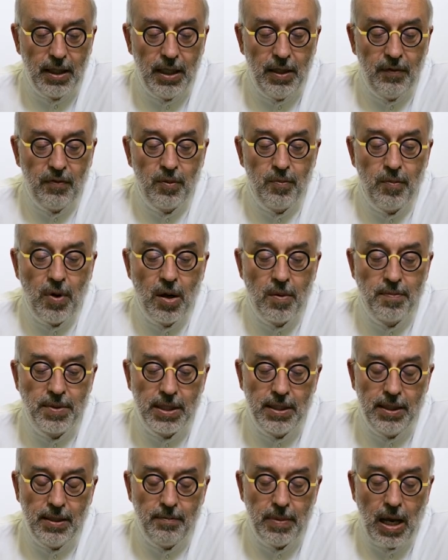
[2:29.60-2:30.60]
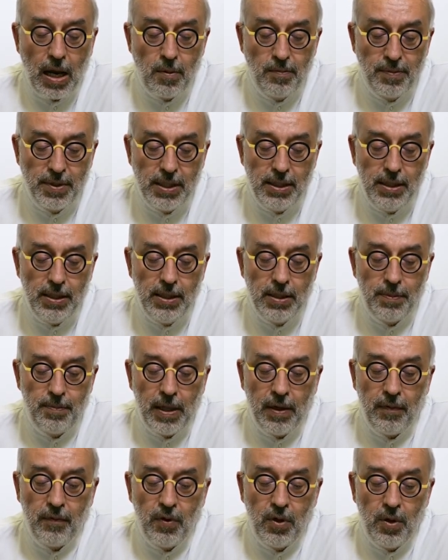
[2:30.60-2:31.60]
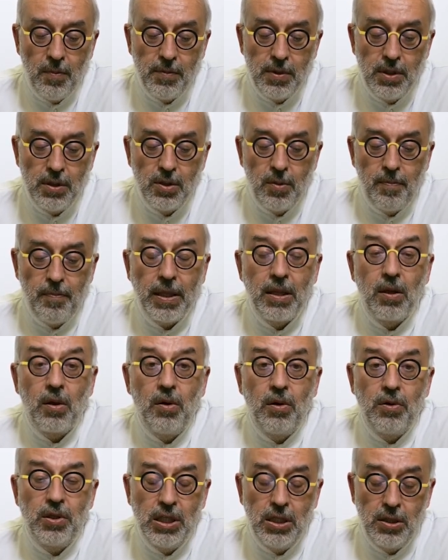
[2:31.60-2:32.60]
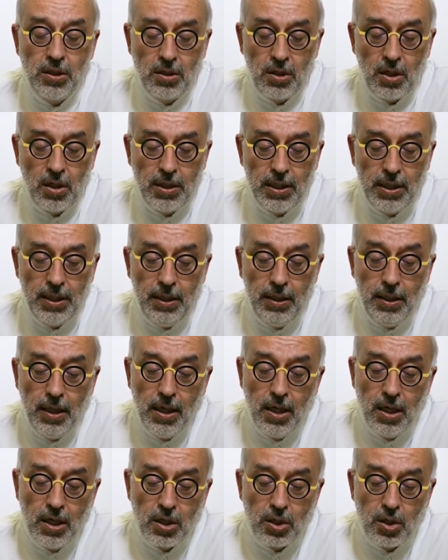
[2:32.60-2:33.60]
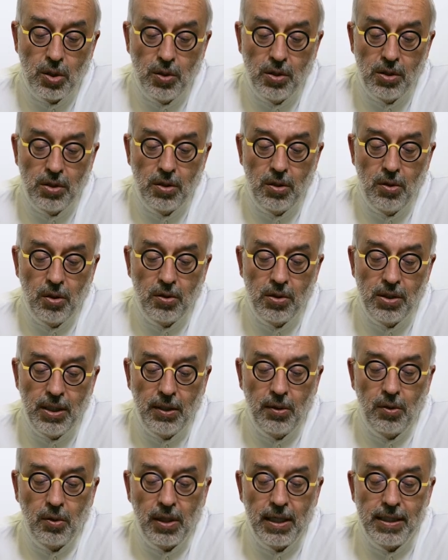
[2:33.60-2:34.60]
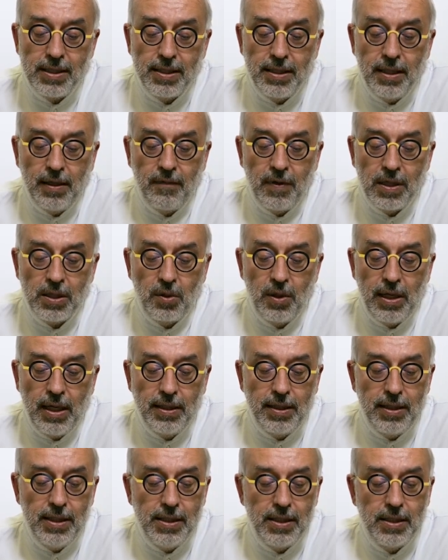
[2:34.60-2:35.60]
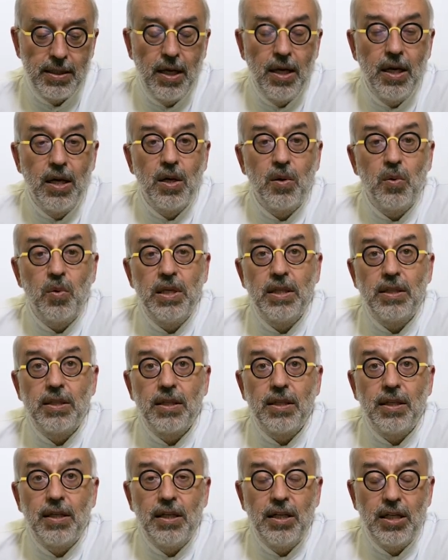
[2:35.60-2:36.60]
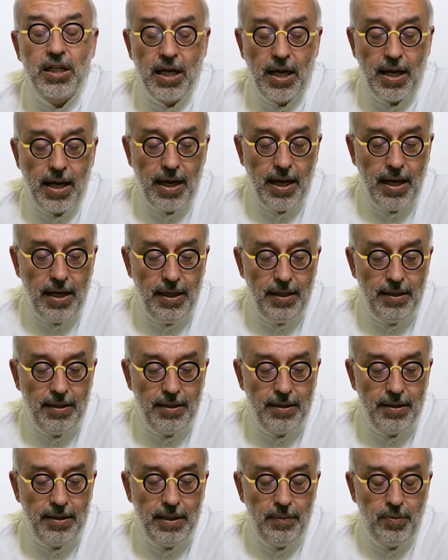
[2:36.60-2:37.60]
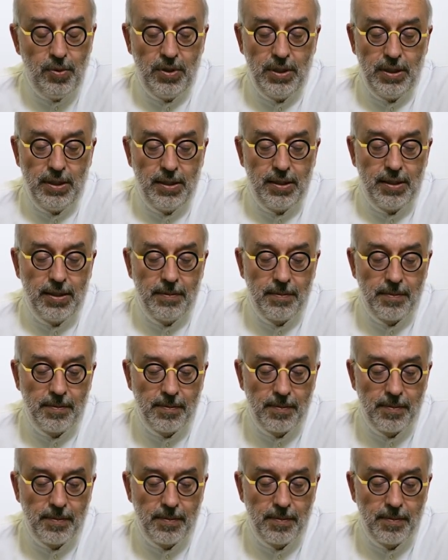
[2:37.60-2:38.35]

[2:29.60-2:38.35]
If a biopsy, biopsy is performed, the pathology study shows leukocytoclastic vasculitis with IgA deposit.